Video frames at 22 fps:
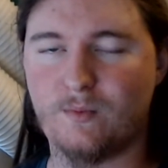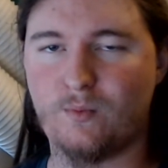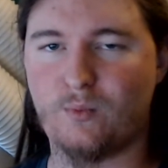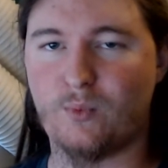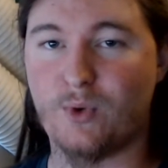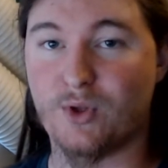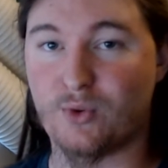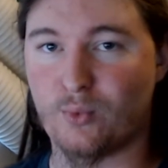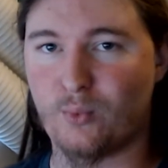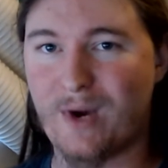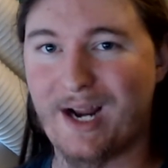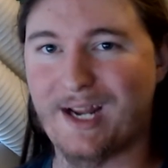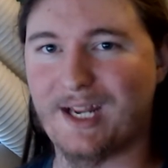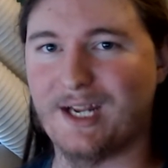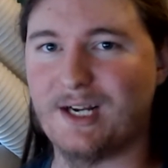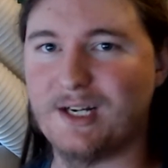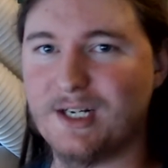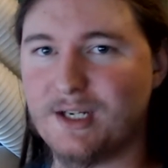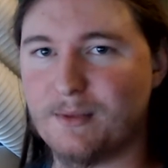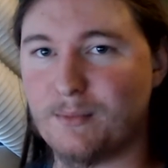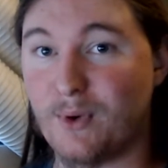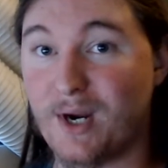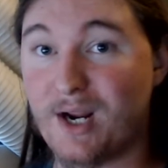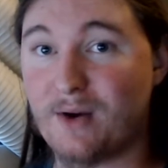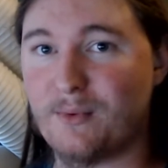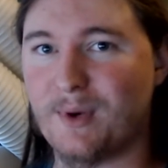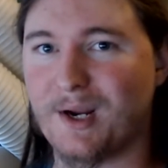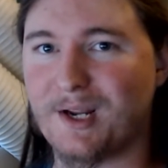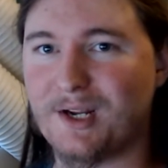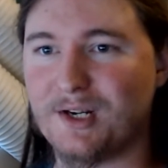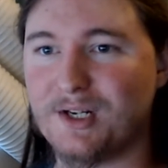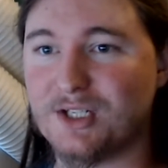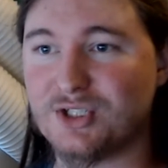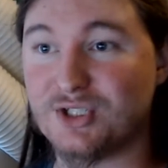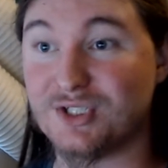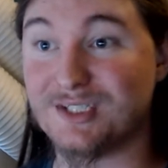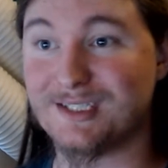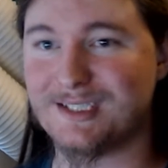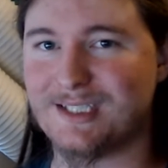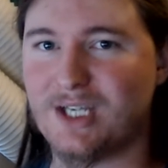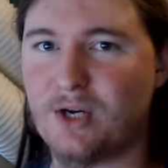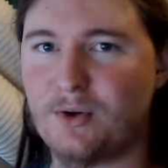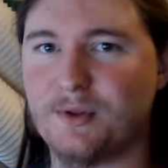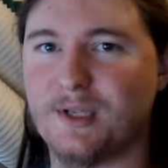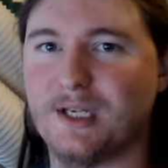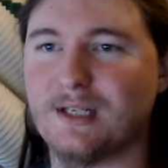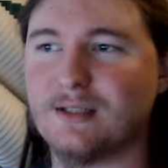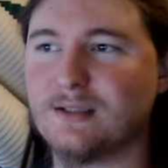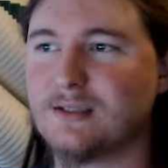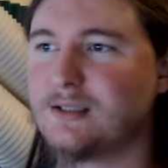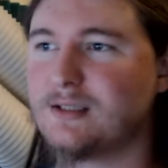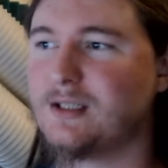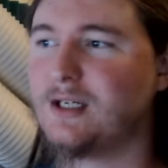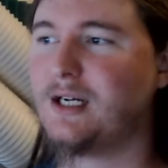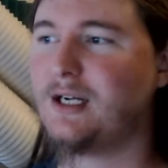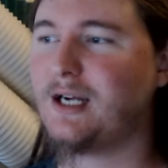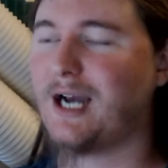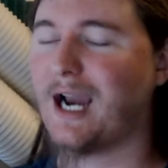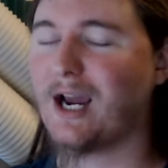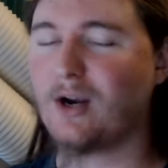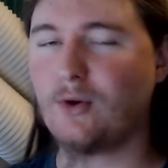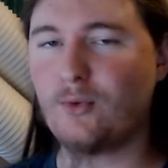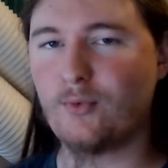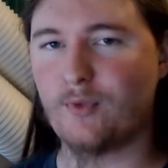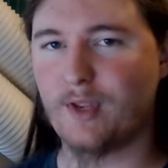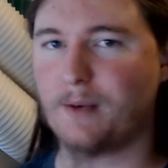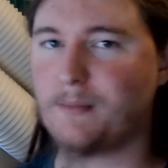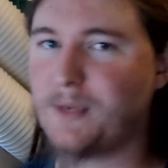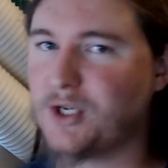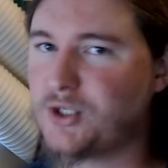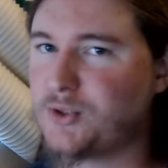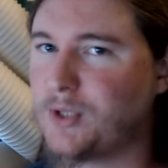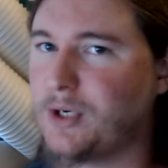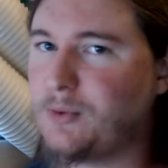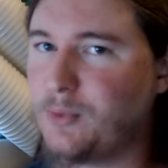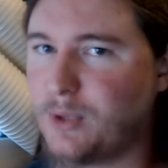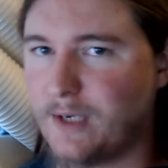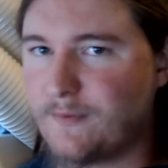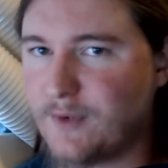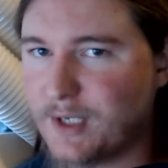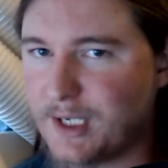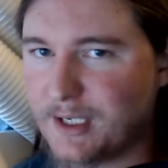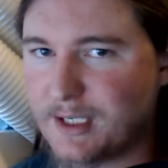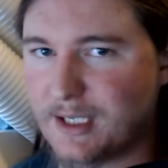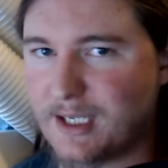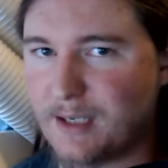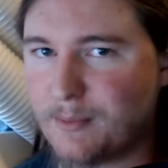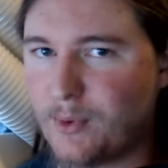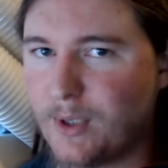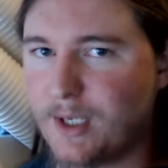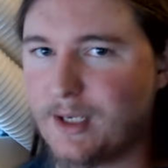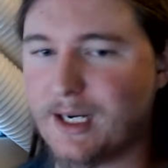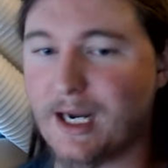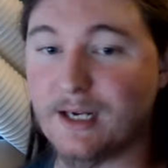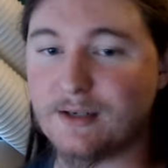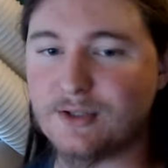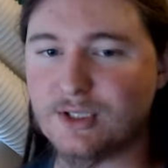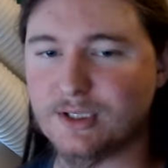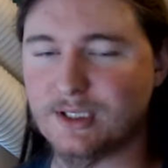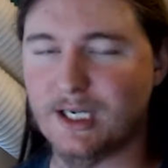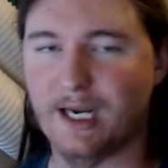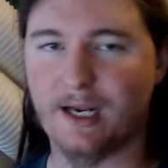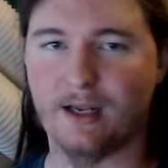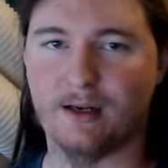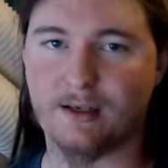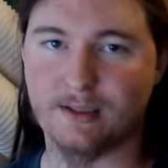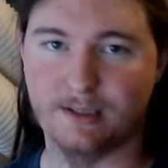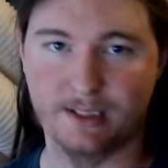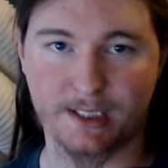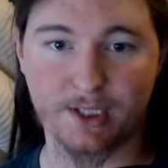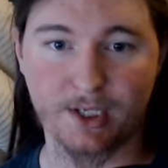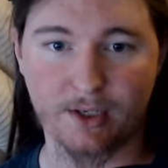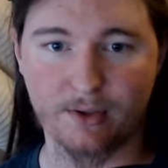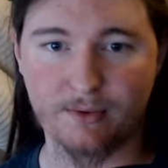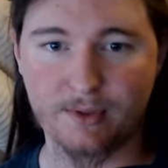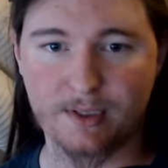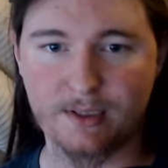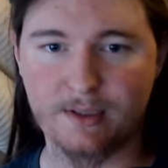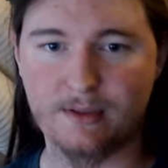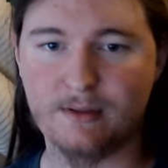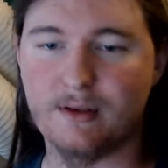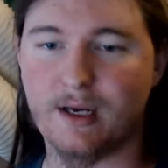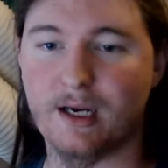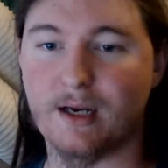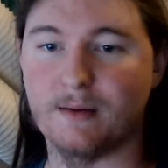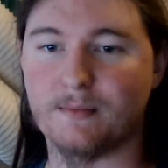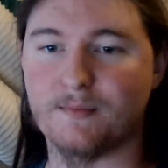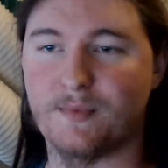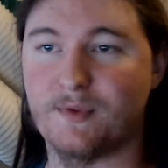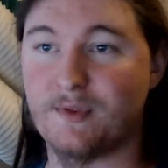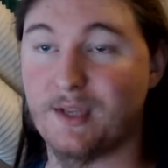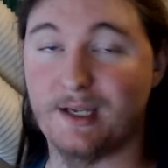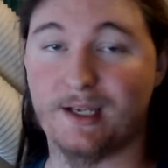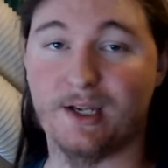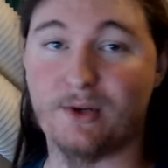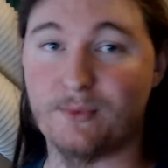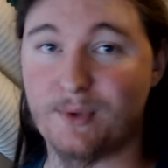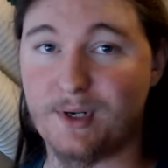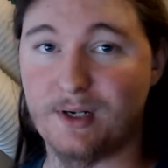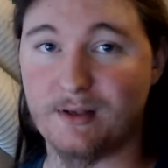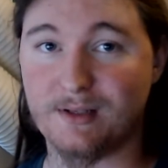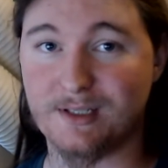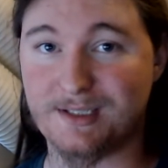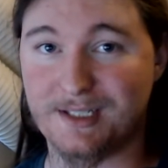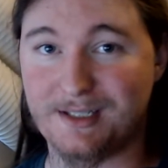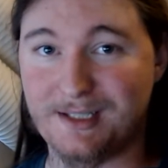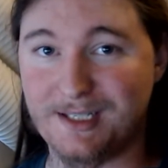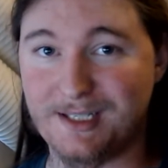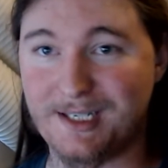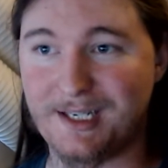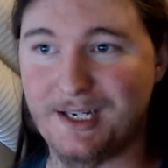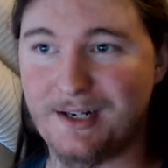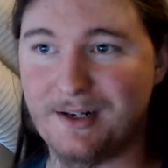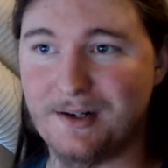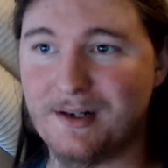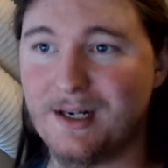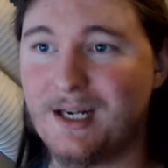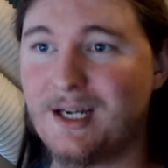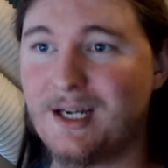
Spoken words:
with brand recognition sell things. I don't think Metroid will ever get to that point. I honestly don't. I'm thinking realistically here.